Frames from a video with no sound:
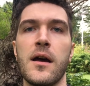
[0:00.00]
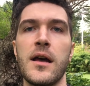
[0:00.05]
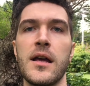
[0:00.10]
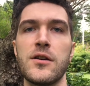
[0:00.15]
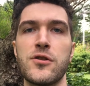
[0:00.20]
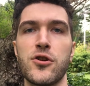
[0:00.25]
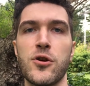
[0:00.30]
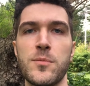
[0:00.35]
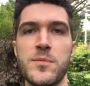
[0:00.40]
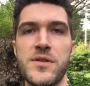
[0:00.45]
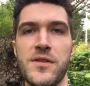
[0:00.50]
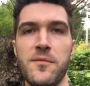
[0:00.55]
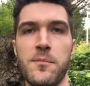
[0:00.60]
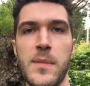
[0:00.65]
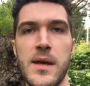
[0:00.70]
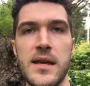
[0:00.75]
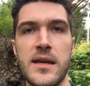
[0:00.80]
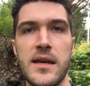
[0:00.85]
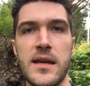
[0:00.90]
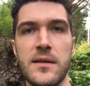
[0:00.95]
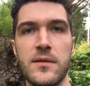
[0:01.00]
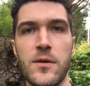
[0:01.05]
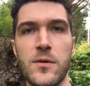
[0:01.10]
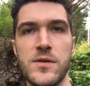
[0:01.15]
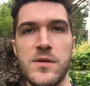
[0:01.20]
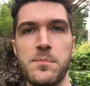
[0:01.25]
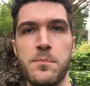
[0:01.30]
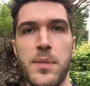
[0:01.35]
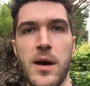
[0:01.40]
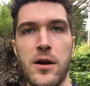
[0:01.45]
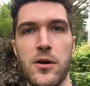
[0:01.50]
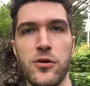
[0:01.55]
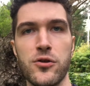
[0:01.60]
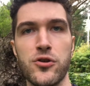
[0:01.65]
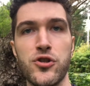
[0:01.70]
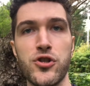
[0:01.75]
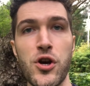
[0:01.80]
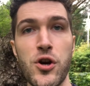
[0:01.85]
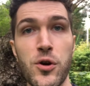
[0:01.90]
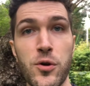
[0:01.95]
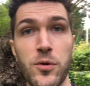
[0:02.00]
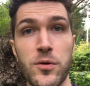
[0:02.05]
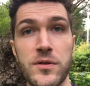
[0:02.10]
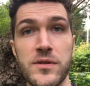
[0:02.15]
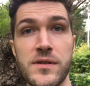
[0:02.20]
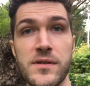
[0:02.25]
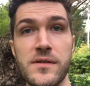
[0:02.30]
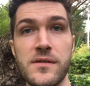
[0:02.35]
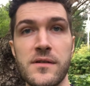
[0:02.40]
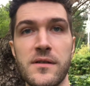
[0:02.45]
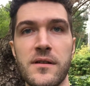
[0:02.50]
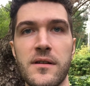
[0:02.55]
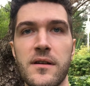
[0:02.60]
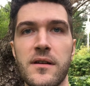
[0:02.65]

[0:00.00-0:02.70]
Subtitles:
in terms of making those better jokes,